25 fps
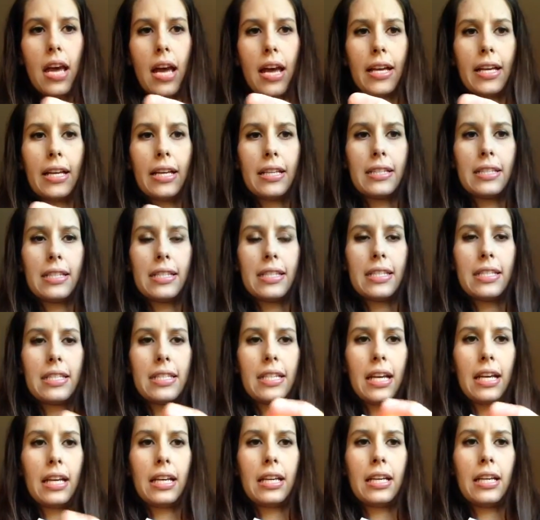I can
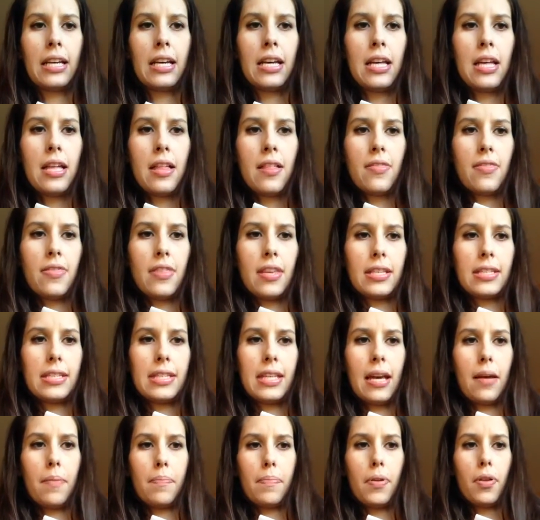stick the
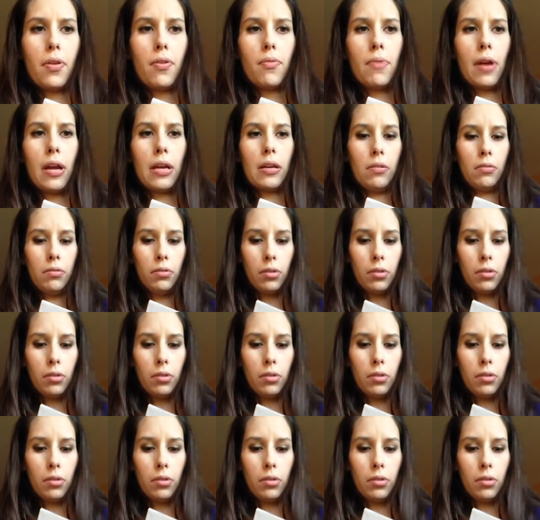sample right